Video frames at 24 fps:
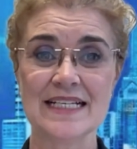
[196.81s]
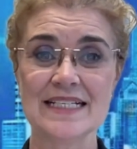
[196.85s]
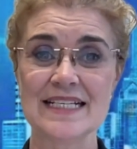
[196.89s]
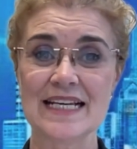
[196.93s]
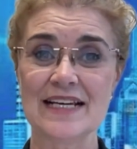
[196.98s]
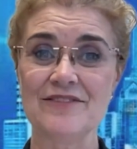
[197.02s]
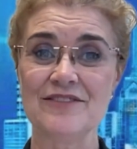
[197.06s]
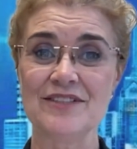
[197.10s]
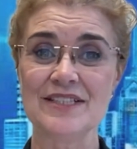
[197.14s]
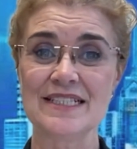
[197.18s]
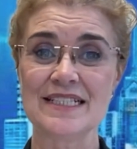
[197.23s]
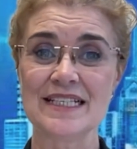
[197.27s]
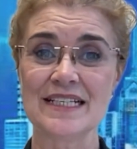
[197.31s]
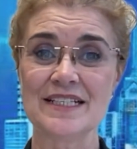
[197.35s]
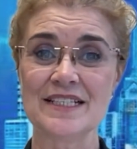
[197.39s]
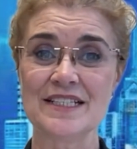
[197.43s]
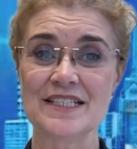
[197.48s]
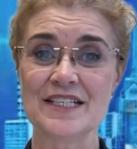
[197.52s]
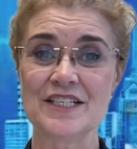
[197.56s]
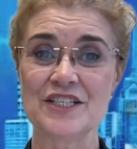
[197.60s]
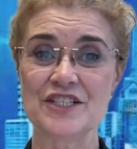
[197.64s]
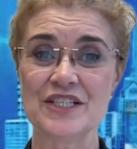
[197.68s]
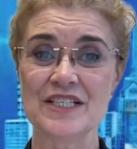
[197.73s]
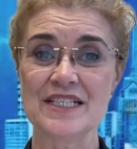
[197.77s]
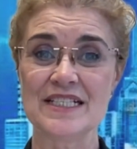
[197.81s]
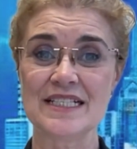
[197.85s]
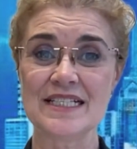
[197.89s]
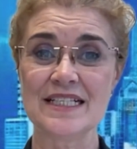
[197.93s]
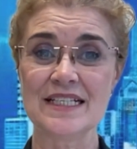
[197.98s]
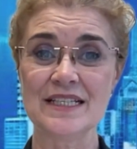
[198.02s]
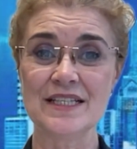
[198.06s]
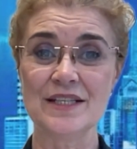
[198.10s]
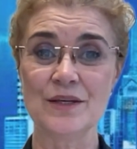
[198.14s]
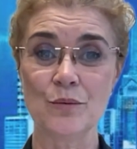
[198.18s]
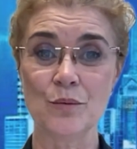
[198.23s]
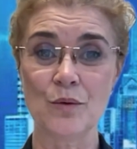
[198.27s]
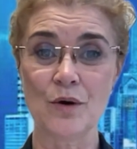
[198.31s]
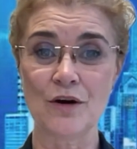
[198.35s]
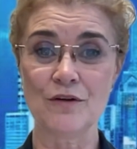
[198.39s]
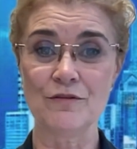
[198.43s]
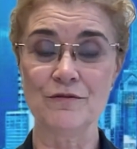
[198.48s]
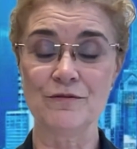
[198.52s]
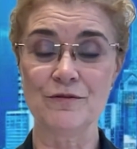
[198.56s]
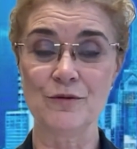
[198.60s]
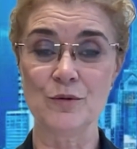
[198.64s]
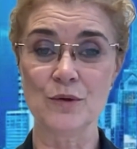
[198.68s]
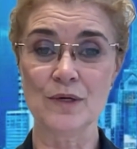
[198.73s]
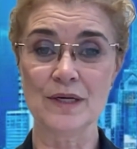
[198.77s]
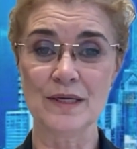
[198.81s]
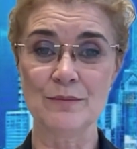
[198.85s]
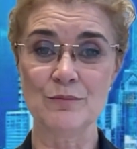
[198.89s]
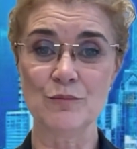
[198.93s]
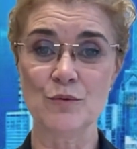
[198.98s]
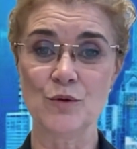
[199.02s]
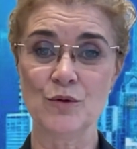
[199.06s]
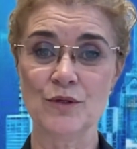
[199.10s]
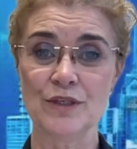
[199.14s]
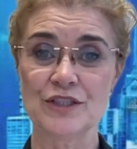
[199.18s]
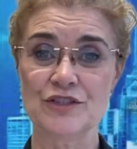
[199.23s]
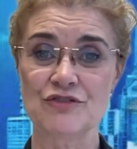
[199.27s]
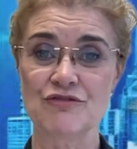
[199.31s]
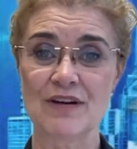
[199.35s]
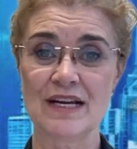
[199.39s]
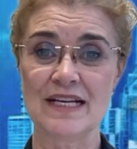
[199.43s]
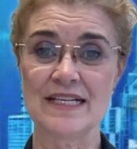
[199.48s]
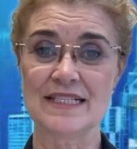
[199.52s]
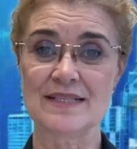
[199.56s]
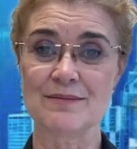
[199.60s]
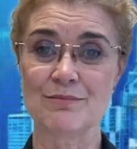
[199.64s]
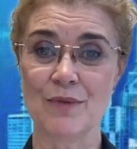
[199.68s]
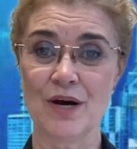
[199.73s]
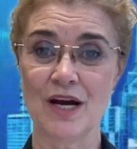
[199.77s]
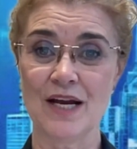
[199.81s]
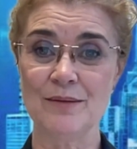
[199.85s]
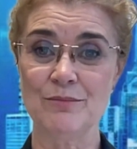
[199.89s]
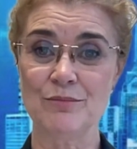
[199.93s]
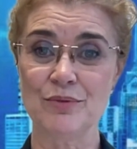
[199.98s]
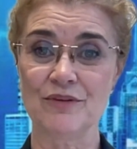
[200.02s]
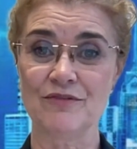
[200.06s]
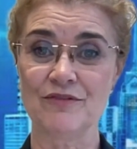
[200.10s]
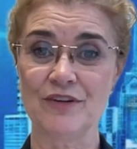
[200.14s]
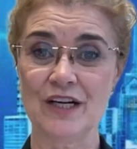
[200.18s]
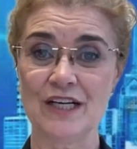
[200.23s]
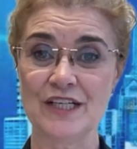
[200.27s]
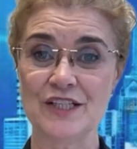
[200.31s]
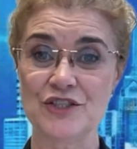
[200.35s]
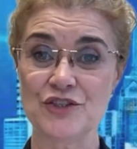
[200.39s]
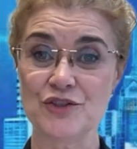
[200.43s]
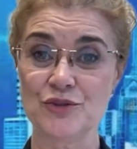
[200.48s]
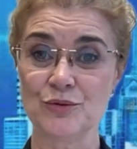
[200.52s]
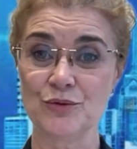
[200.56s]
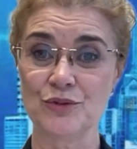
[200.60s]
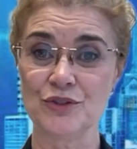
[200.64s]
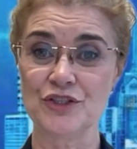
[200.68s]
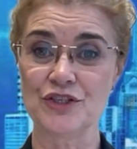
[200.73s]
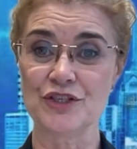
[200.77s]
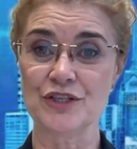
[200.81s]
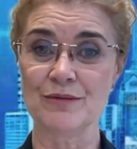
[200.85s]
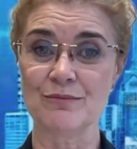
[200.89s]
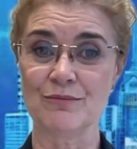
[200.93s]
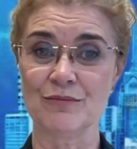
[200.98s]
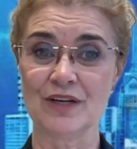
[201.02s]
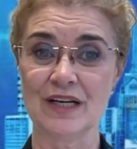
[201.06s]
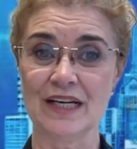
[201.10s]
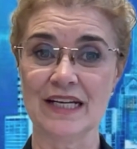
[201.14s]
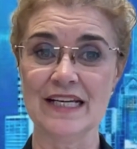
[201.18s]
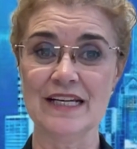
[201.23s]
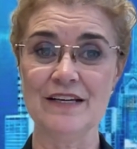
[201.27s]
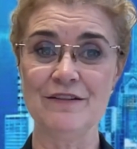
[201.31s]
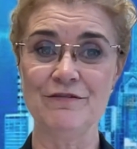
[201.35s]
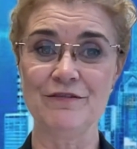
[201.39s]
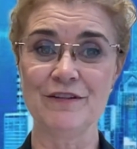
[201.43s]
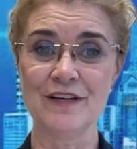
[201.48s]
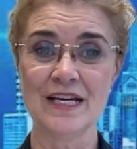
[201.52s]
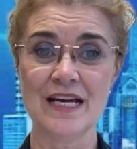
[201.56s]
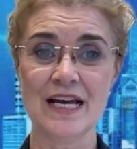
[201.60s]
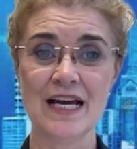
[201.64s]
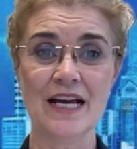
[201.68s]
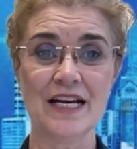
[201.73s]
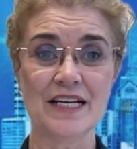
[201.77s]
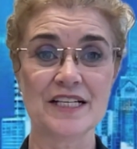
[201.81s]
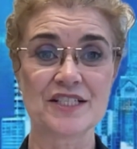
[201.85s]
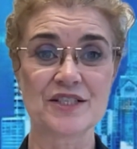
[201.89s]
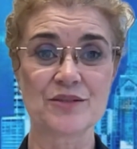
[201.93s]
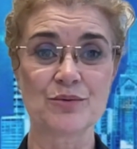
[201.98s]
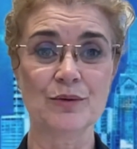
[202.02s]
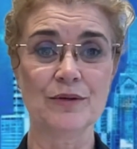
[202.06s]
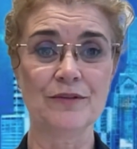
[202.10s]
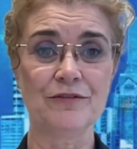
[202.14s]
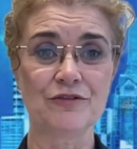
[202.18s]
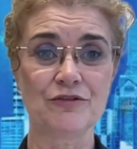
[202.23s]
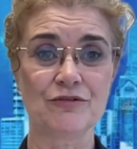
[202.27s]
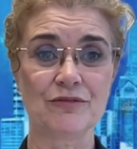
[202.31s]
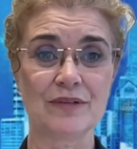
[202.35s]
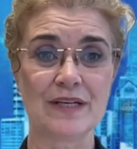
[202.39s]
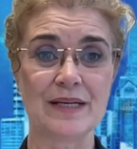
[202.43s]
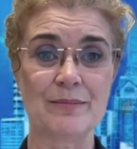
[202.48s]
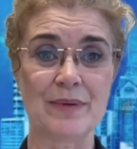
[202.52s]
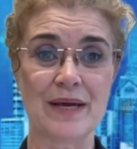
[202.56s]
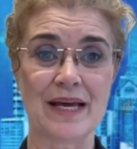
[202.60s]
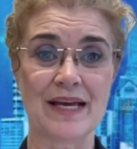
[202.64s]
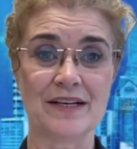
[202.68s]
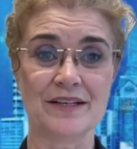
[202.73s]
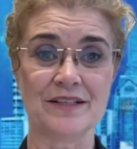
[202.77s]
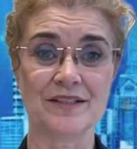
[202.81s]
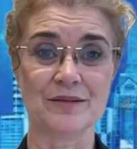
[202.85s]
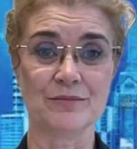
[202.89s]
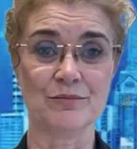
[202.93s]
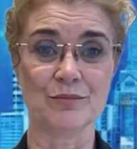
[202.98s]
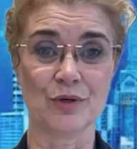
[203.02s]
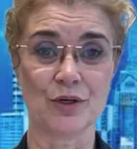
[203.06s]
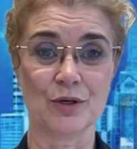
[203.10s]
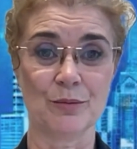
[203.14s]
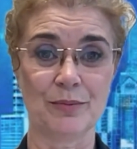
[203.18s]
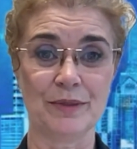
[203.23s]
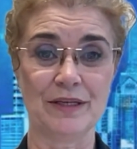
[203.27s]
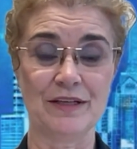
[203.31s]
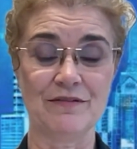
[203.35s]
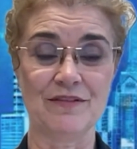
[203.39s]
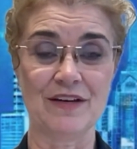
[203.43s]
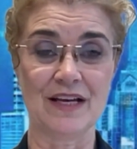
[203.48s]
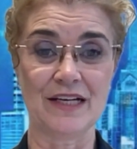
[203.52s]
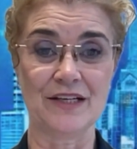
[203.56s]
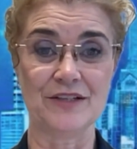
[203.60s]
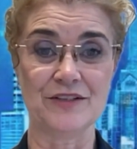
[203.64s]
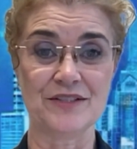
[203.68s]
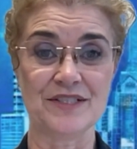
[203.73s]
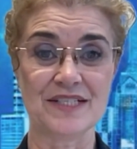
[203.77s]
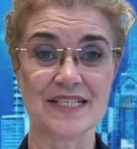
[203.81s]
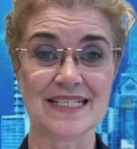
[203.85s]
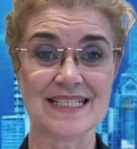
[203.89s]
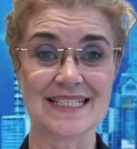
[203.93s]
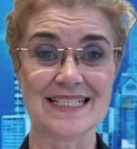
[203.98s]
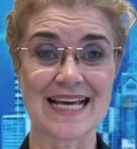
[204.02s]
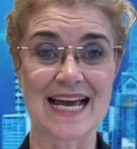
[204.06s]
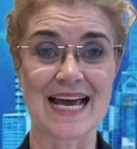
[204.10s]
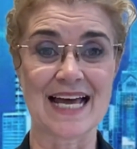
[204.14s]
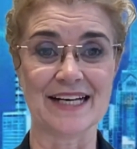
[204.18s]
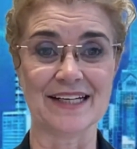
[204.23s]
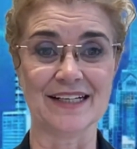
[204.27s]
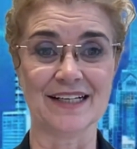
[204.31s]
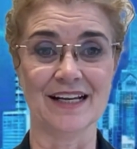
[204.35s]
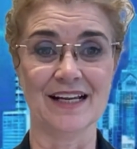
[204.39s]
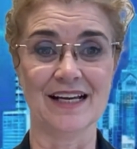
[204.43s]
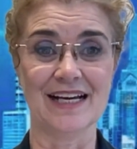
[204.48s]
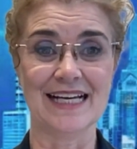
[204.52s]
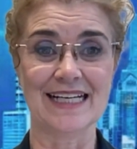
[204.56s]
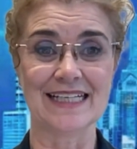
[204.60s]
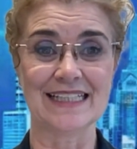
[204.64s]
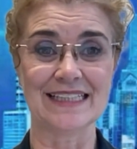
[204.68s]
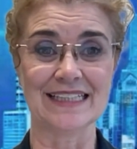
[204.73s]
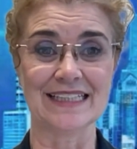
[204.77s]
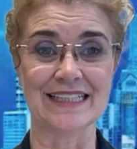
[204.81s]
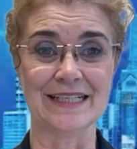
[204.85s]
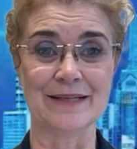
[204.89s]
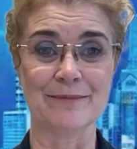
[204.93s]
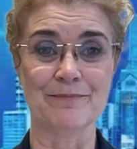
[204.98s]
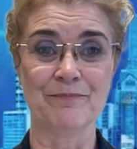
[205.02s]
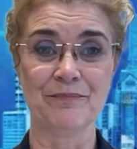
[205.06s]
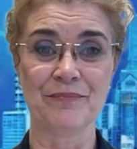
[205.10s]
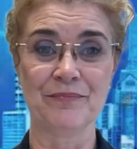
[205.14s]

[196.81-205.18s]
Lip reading: Davidson suggested that while falling mortgage rates might provide short-term relief, a swift rebound in property values is unlikely.